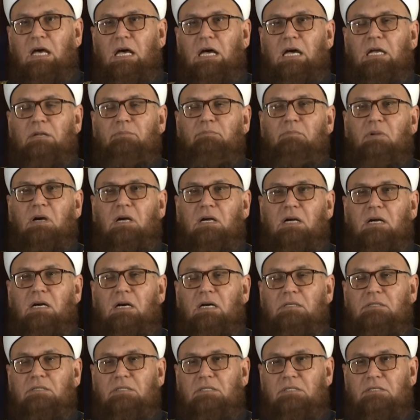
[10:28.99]
and
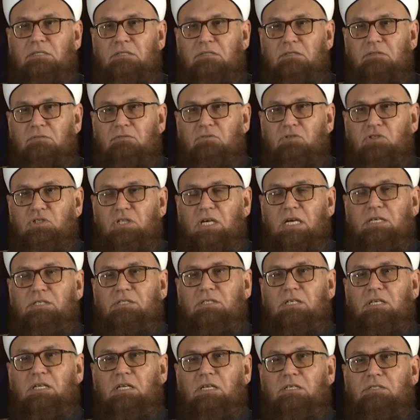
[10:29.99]
Meccans
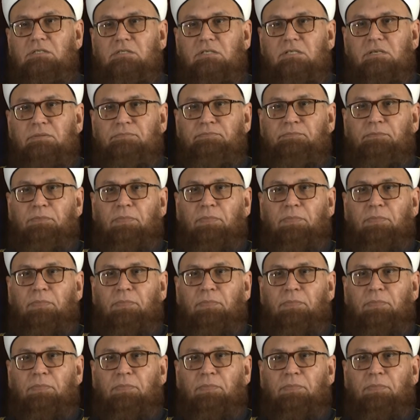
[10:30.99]
rejected it,